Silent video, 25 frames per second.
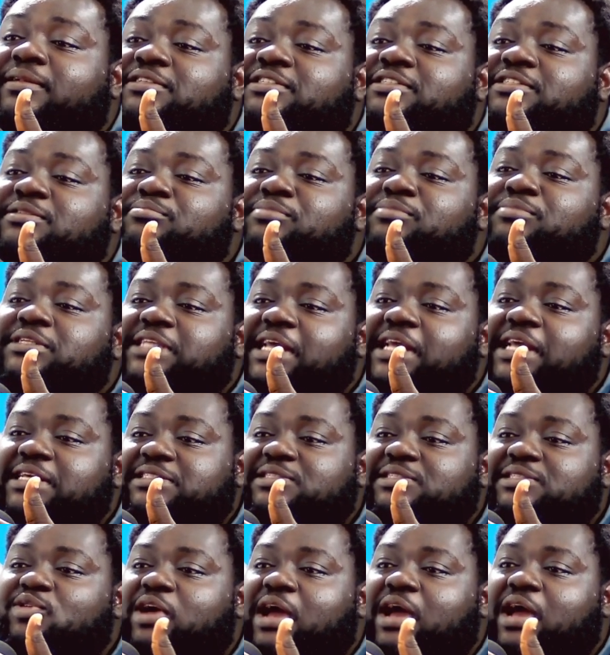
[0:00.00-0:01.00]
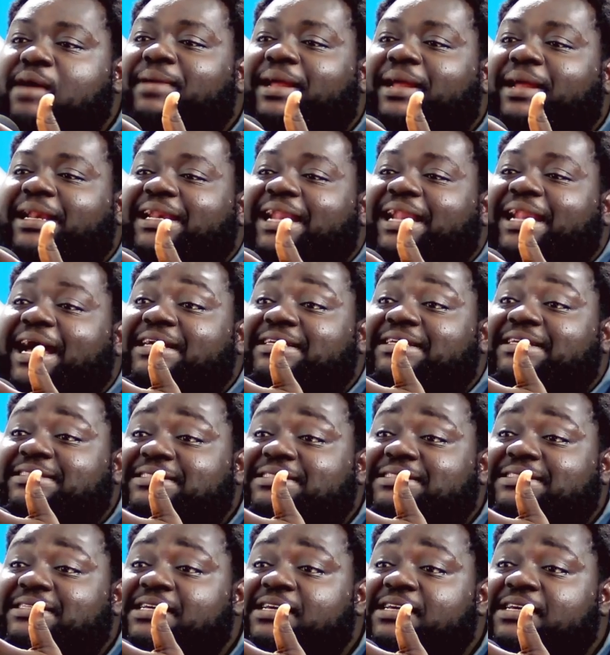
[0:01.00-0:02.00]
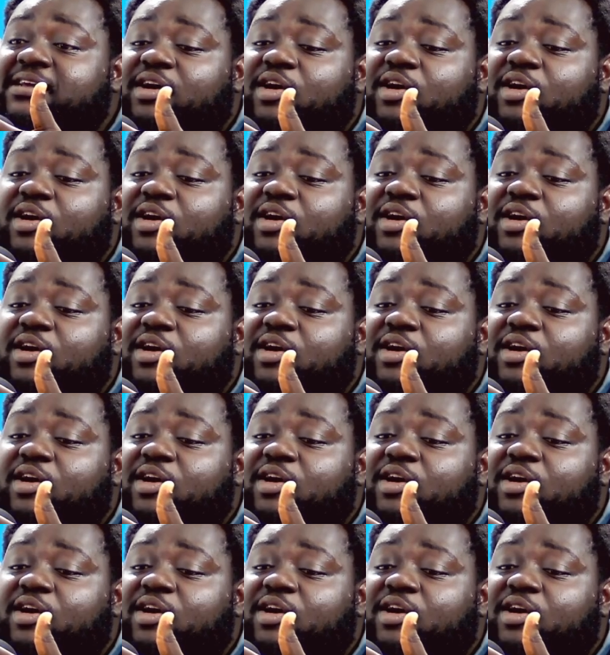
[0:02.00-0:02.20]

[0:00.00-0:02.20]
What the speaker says: beaters. They'll come and dance or